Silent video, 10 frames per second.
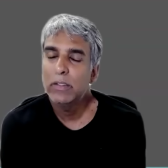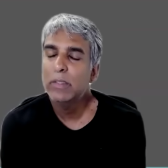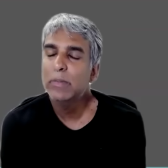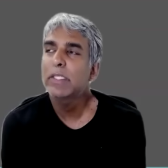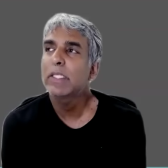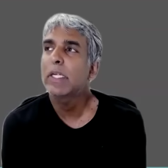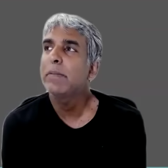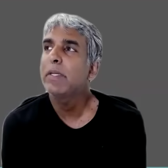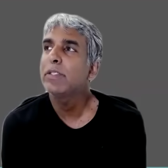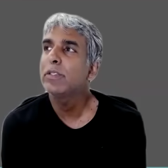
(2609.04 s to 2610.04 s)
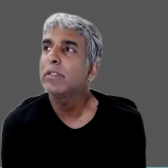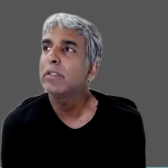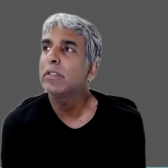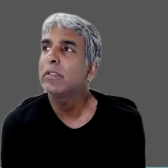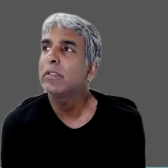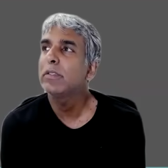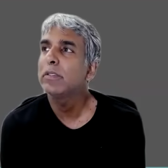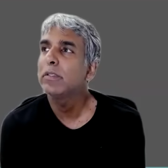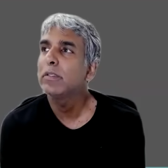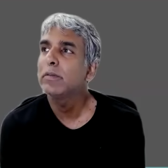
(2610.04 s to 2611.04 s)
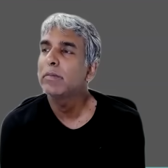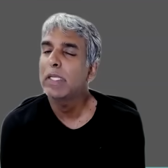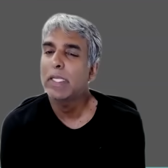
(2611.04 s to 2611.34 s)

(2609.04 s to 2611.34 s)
something that I mentioned in my